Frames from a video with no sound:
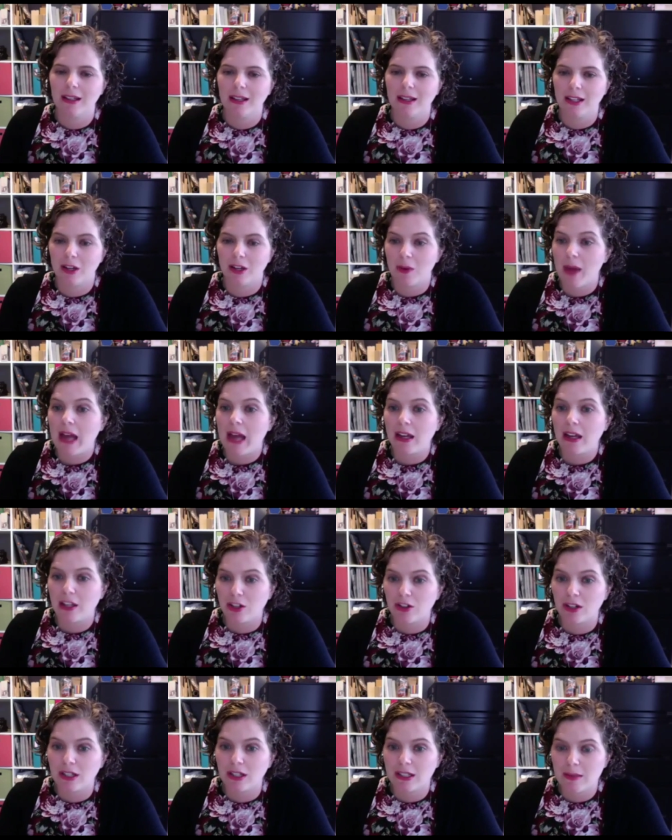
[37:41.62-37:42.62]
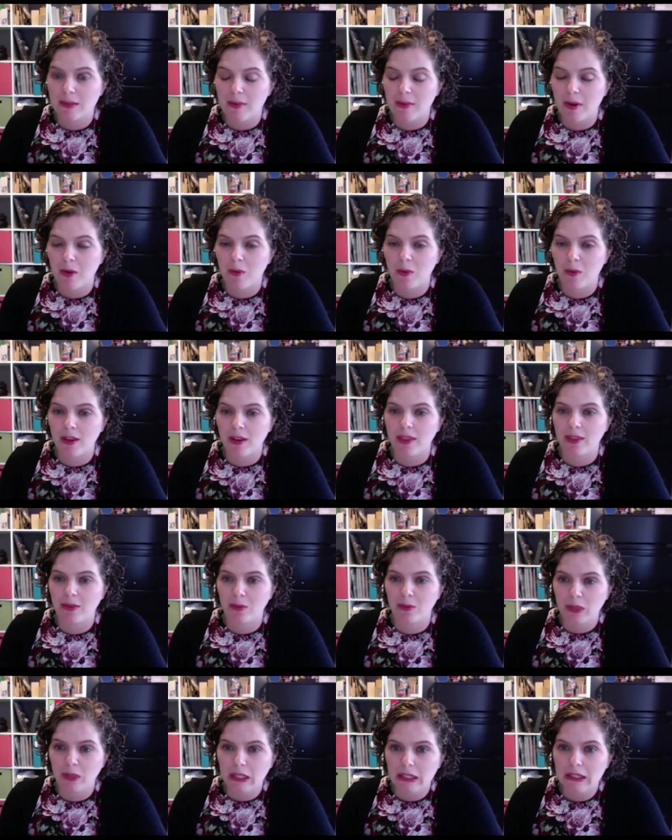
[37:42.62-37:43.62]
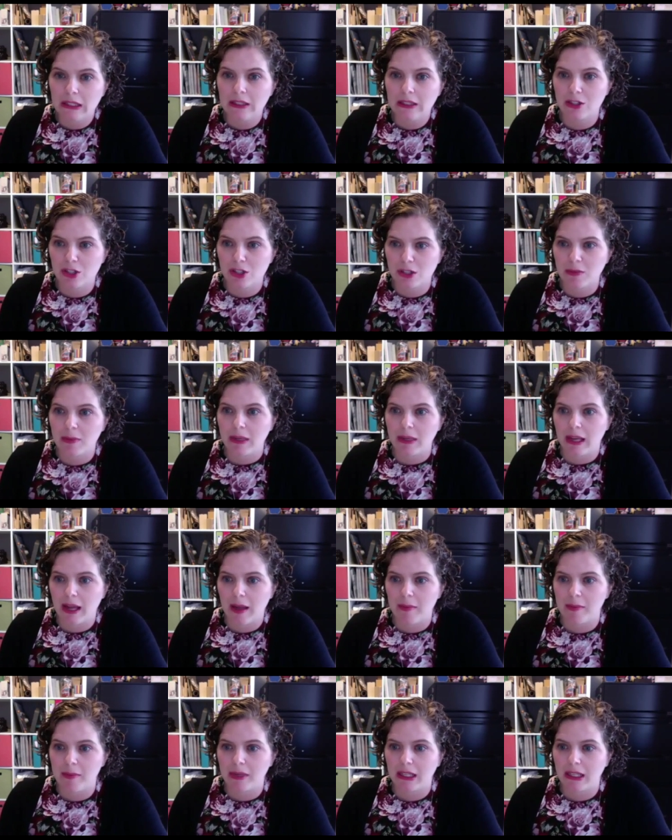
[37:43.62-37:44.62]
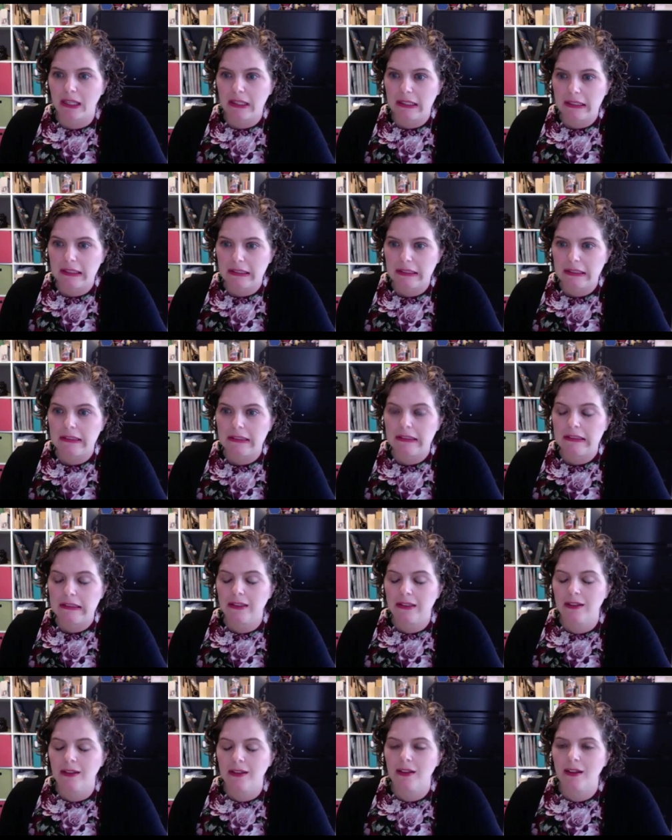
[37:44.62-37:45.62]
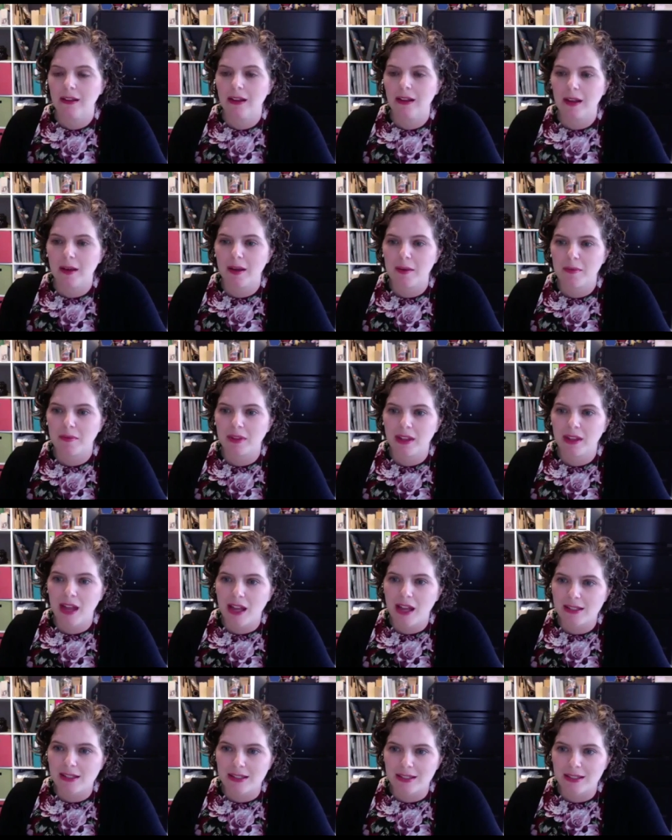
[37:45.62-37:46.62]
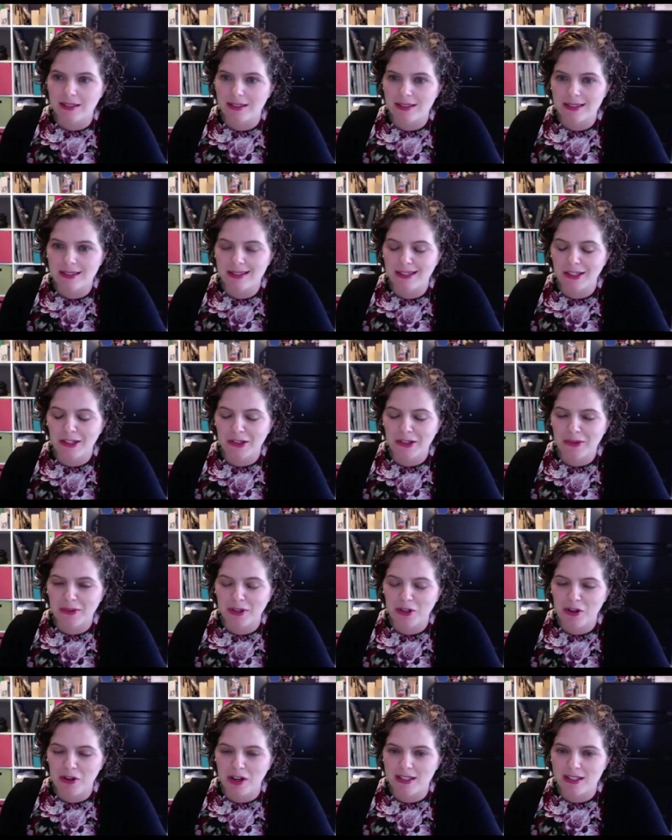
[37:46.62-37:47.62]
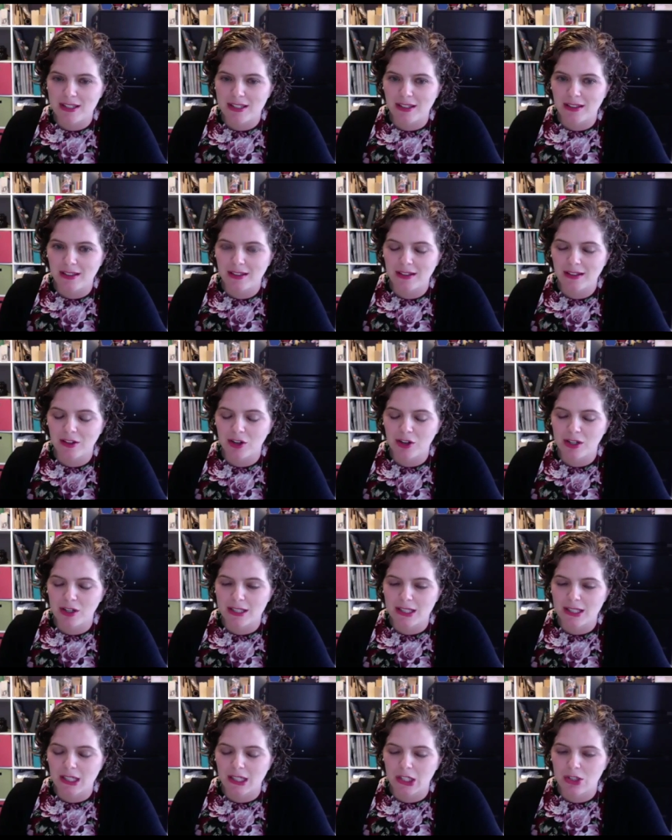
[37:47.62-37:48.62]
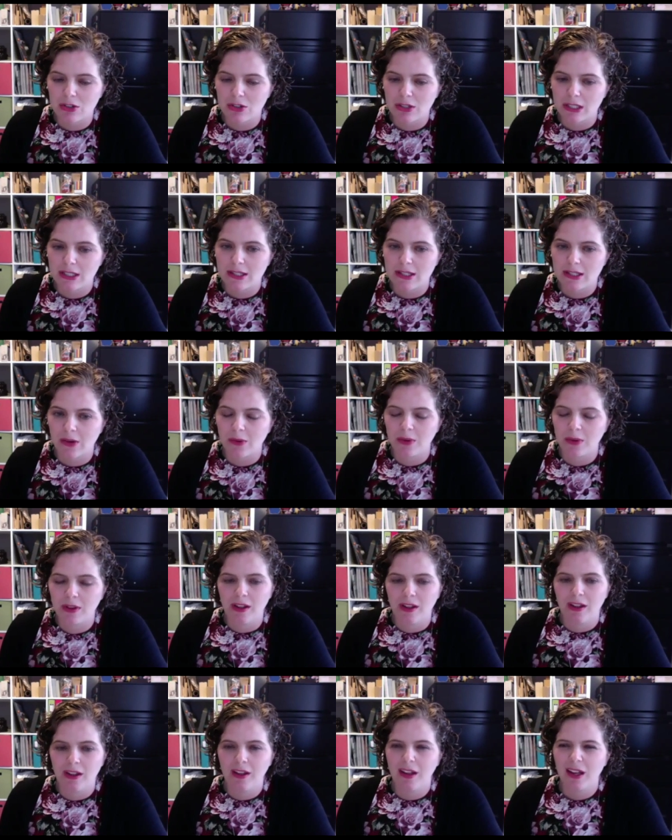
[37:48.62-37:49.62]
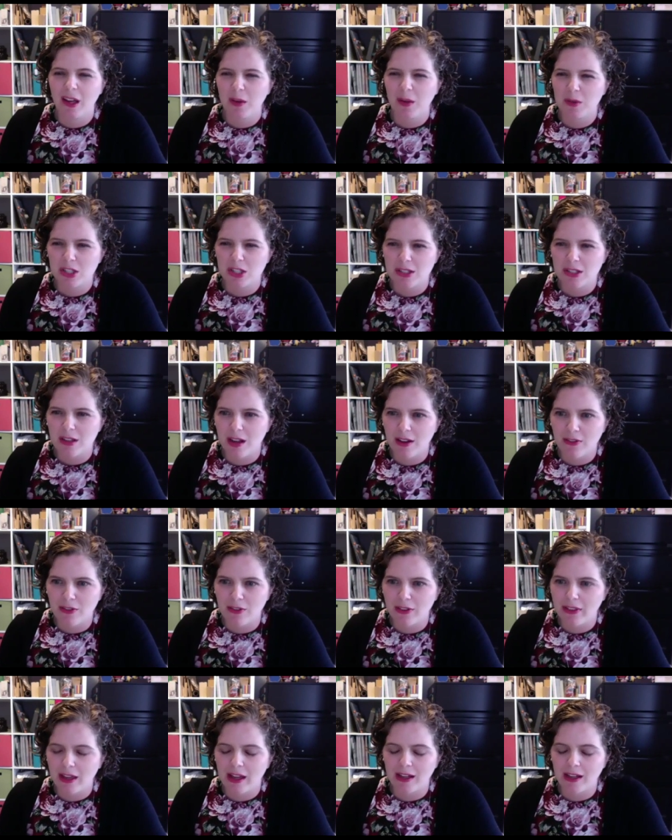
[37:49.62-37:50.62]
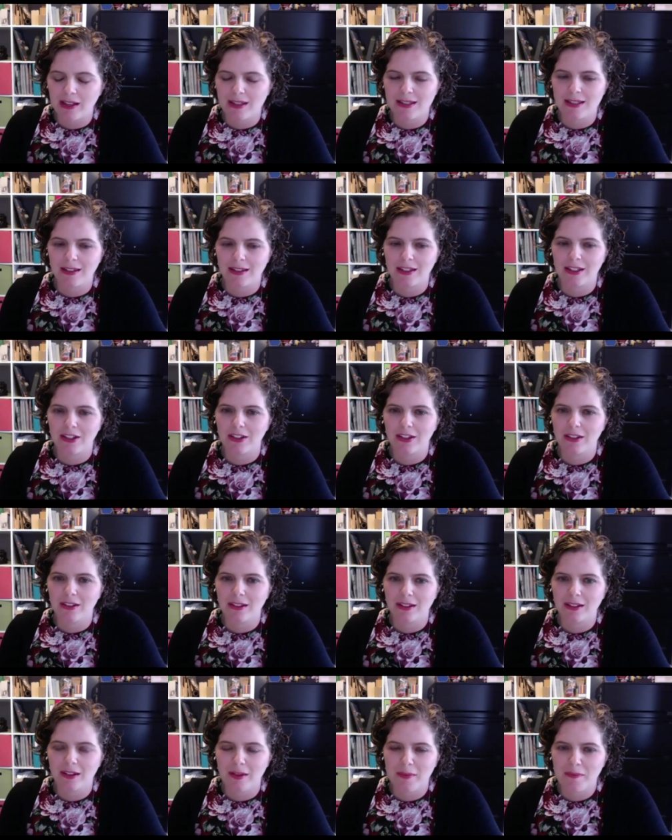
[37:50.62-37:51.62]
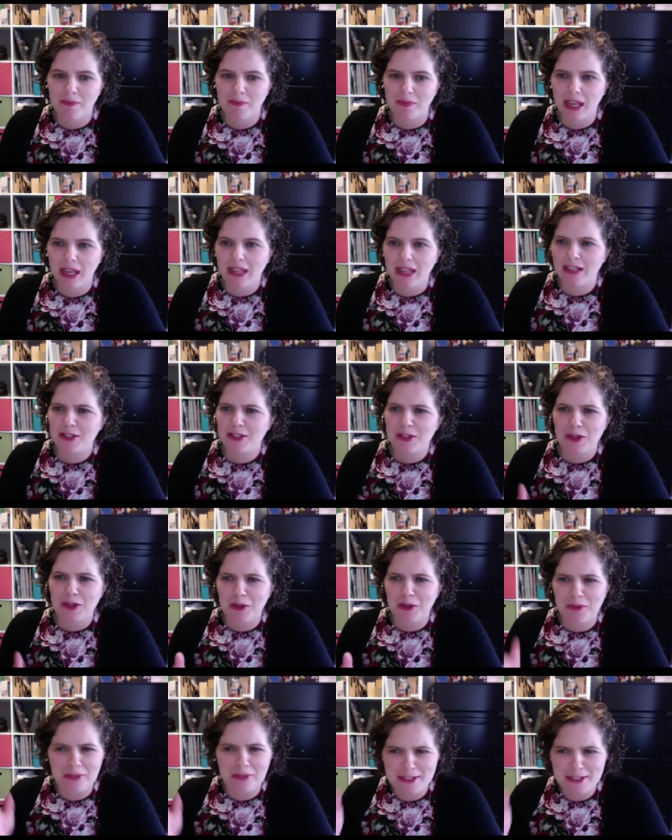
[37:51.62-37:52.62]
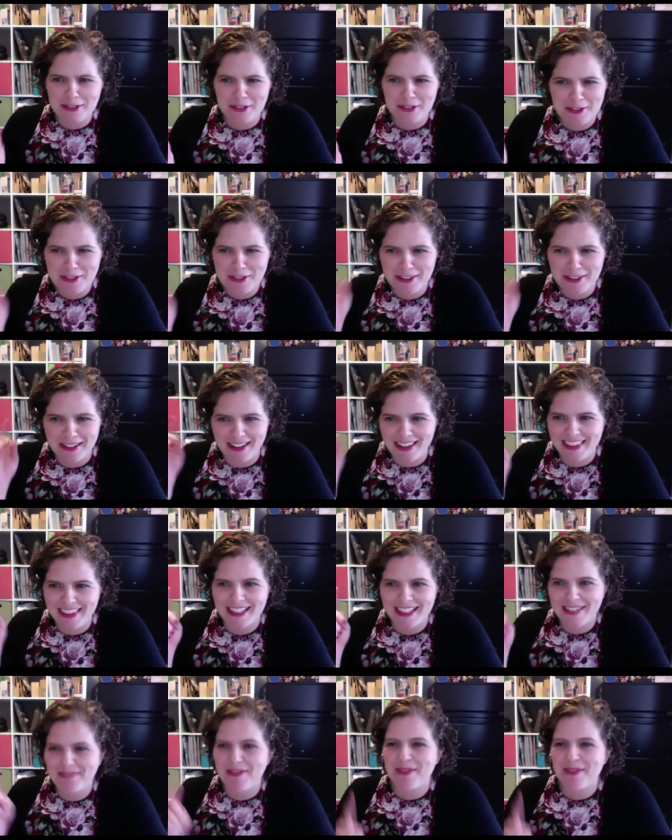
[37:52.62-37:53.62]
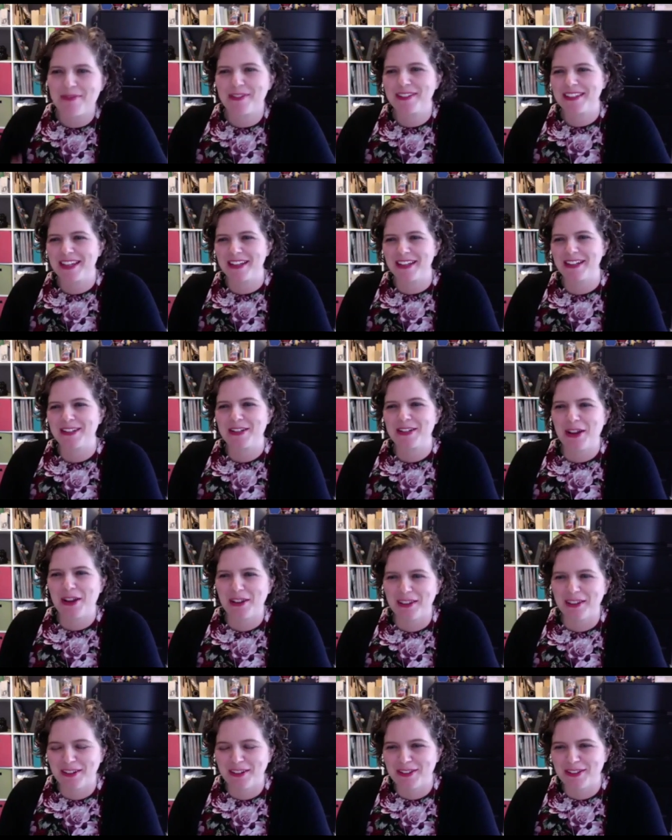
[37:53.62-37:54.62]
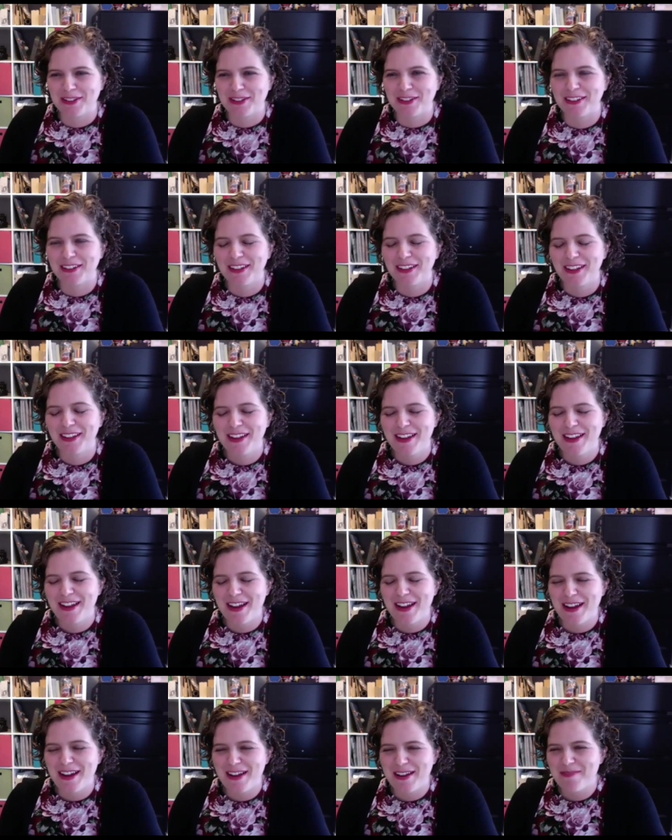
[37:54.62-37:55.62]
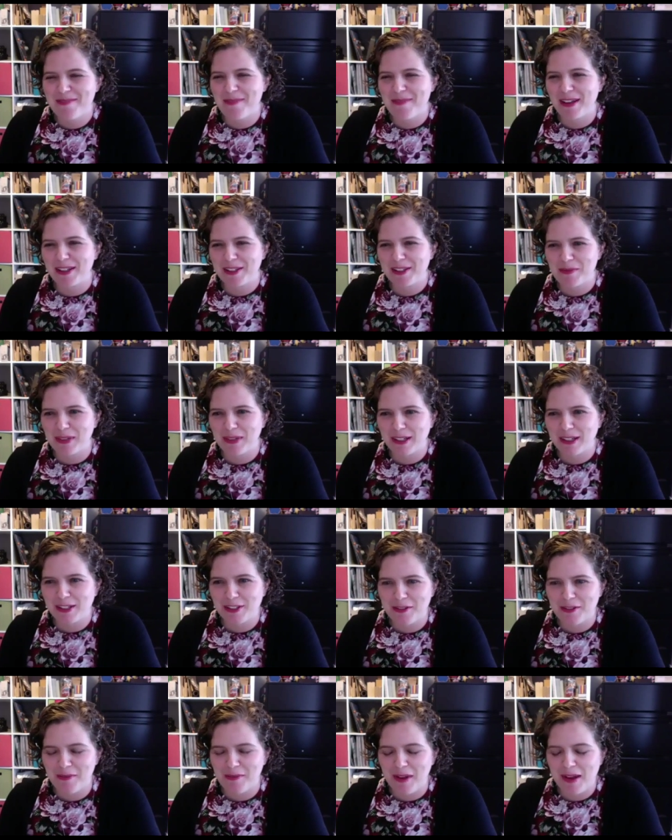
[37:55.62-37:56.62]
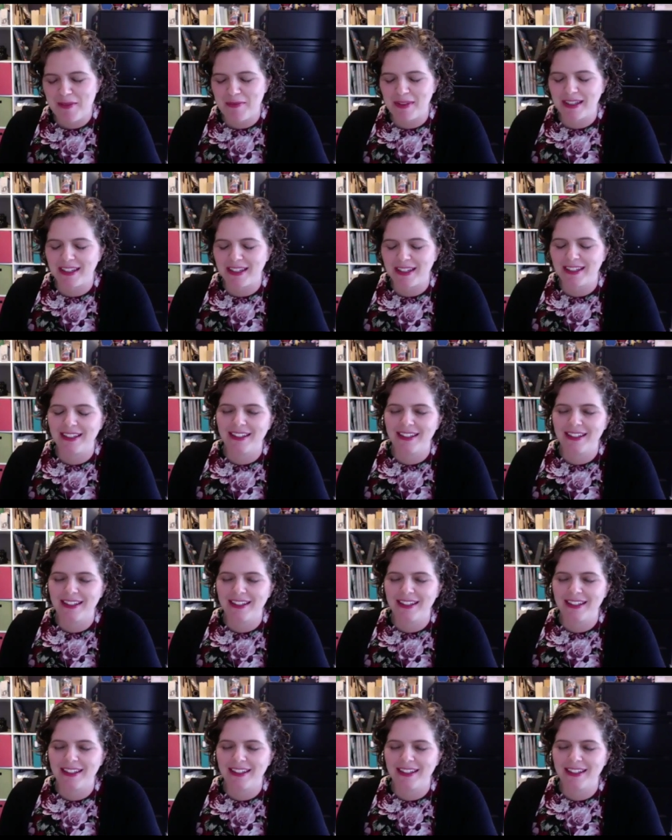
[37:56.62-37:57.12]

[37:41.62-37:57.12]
accurate about what really should be happening in classes, across the country. So I would just offer that as a little anecdotal research, that I think people's anecdotal mental picture might be